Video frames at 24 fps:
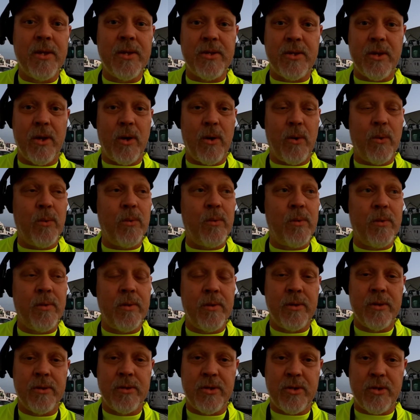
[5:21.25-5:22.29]
So
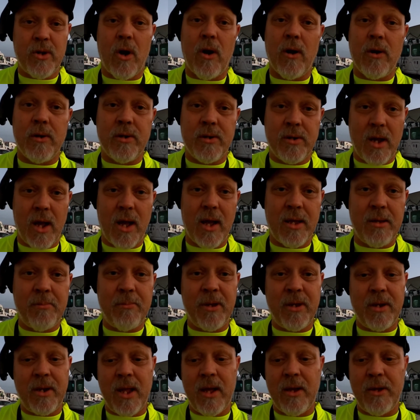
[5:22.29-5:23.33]
start
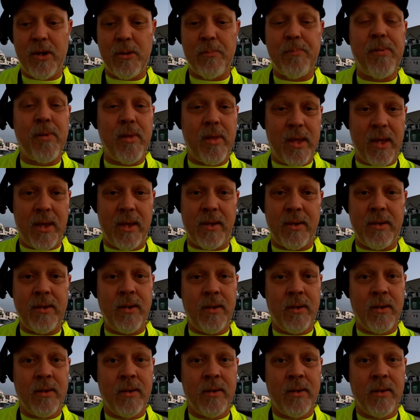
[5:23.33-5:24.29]
documenting out your plan